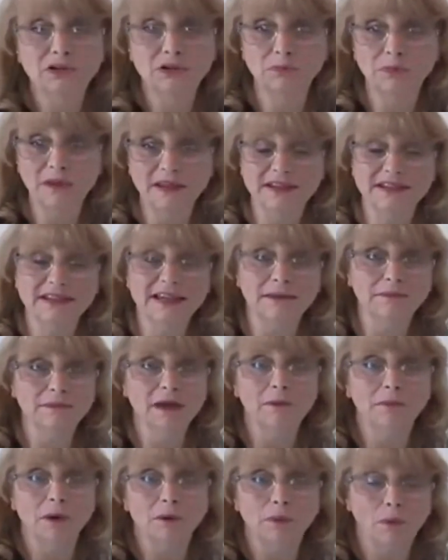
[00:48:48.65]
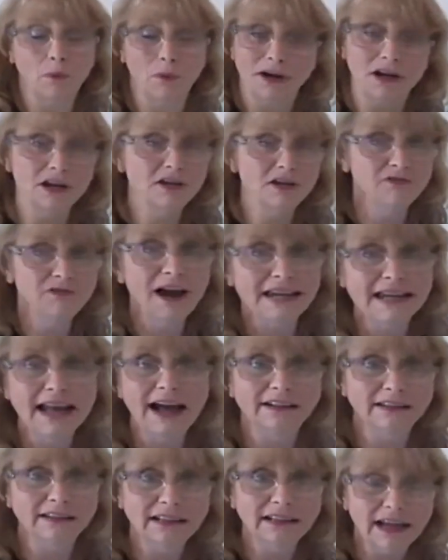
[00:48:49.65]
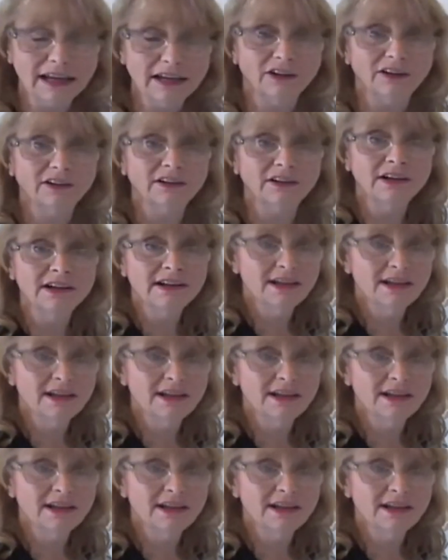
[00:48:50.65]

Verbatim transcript: to be the same number, but we're going to find out later